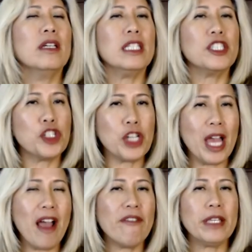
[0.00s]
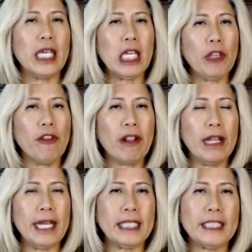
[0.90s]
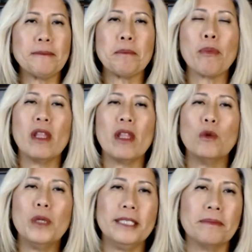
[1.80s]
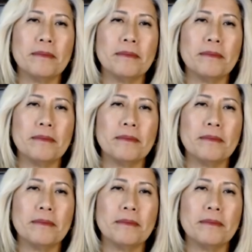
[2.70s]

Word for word: shaft and the gland with